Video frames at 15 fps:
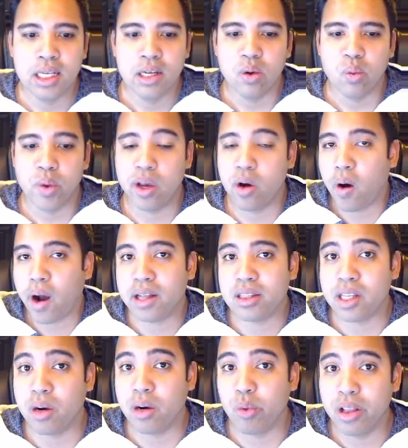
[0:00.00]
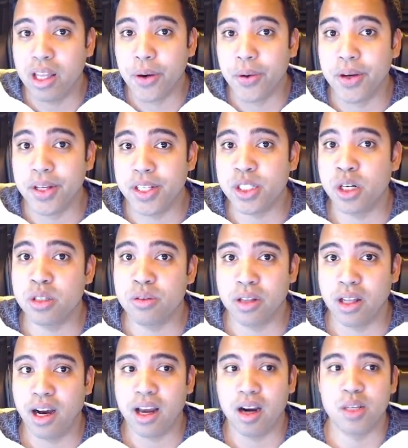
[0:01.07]
we go out there and we literally search for the
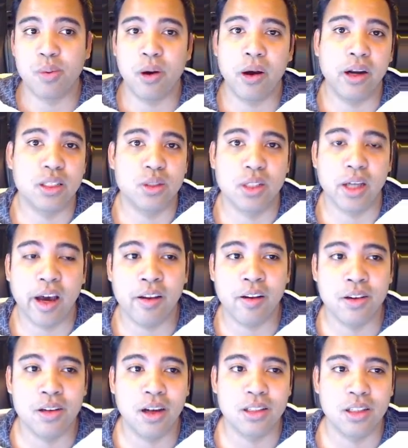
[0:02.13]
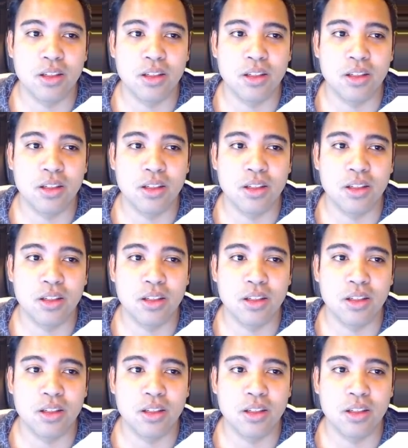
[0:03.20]
hottest products to add onto the